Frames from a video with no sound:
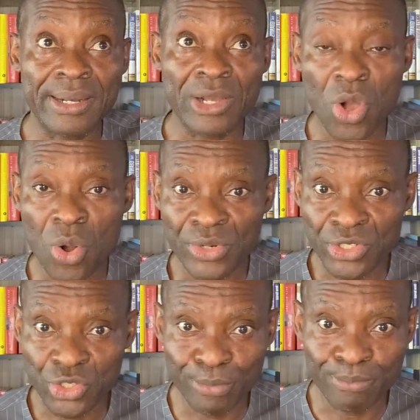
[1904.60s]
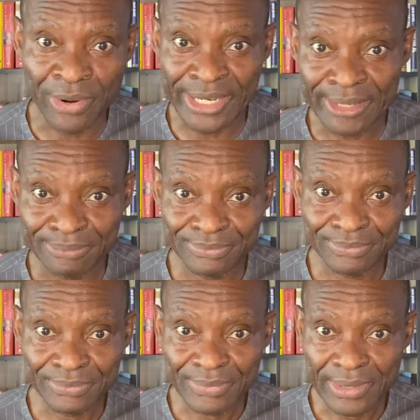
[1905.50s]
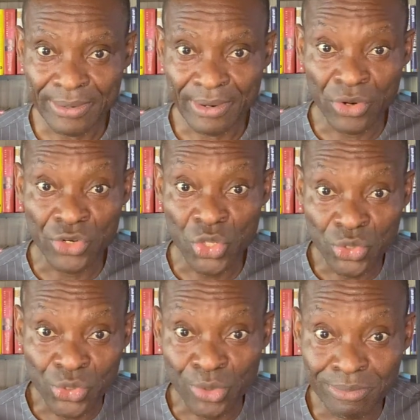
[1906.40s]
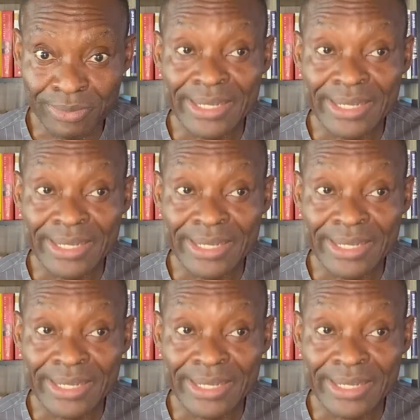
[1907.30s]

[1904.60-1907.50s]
called TubeBuddy on YouTube